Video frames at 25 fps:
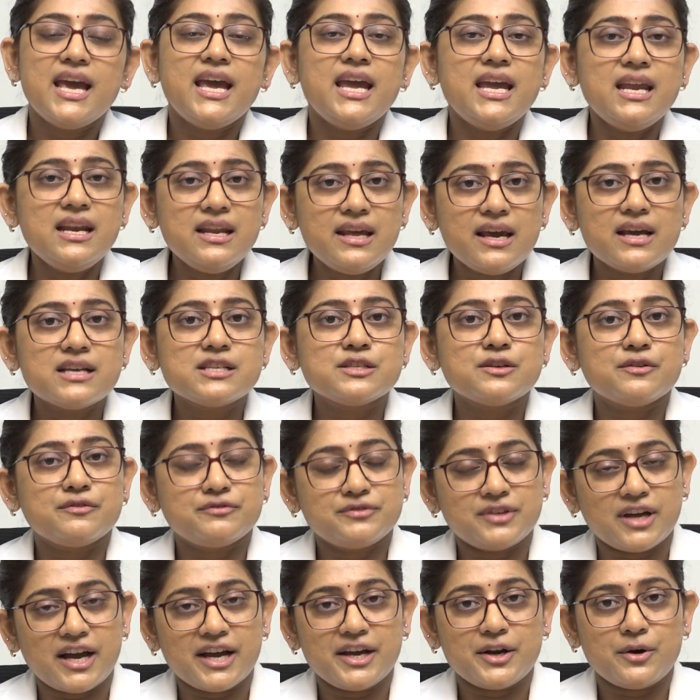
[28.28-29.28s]
In case of
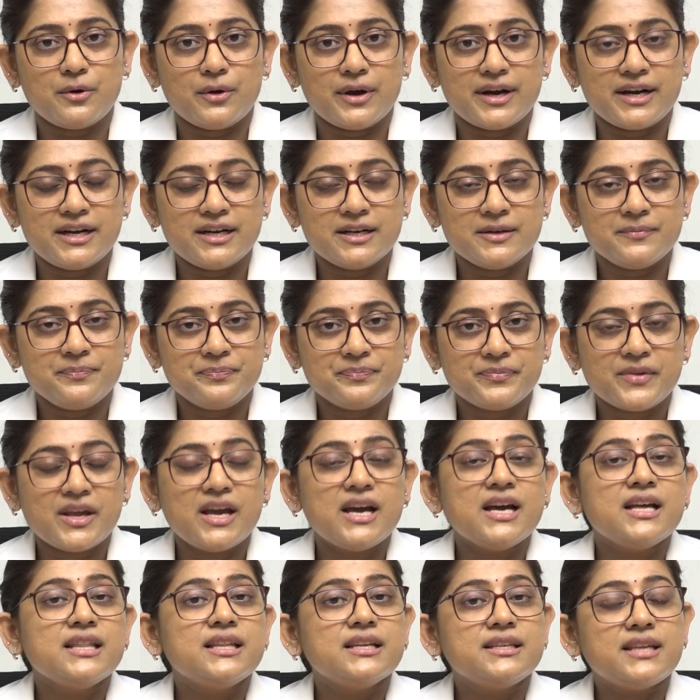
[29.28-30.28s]
thyroid,
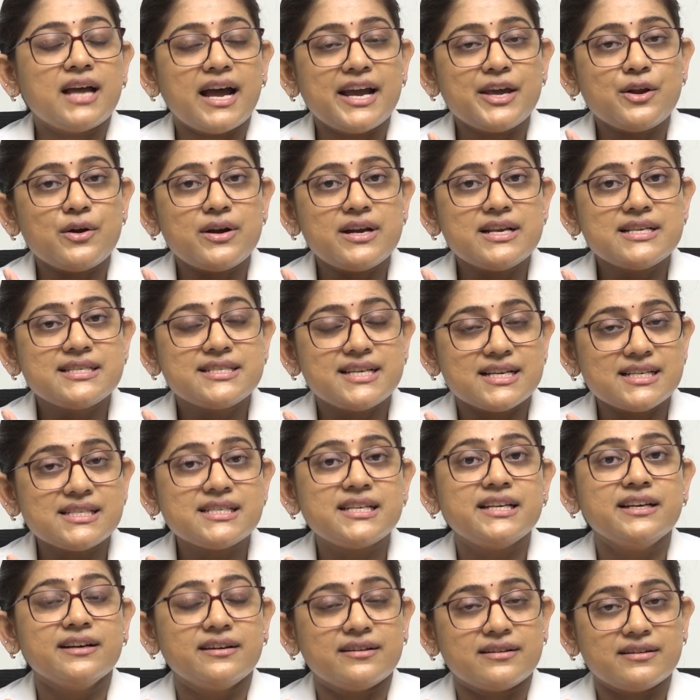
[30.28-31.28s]
the thyroid is
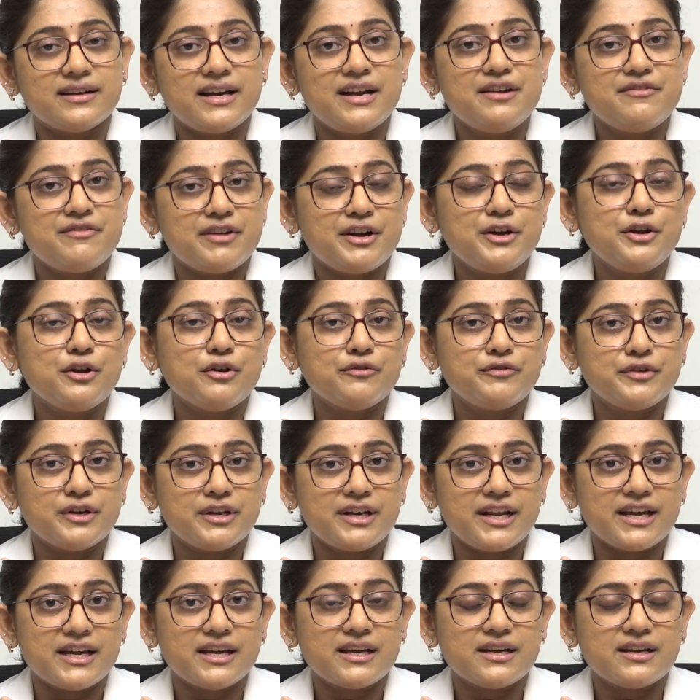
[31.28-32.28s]
just here in front of
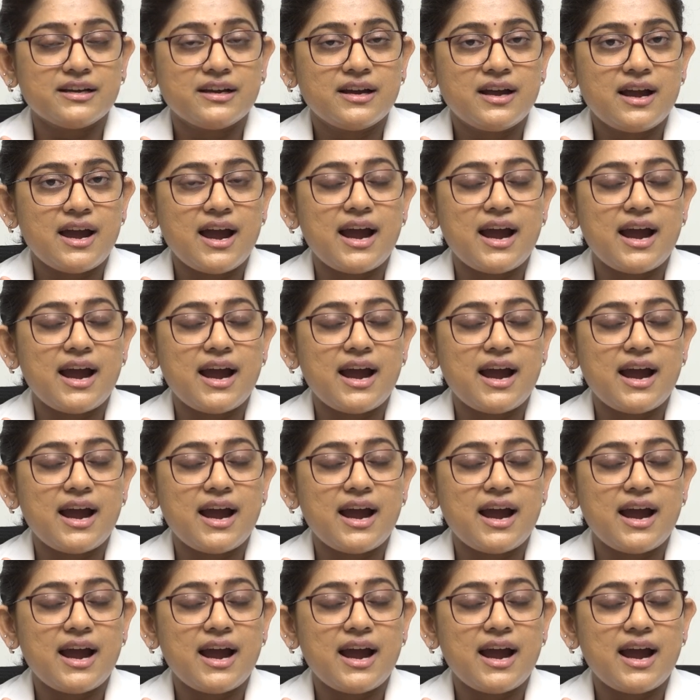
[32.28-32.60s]
your neck.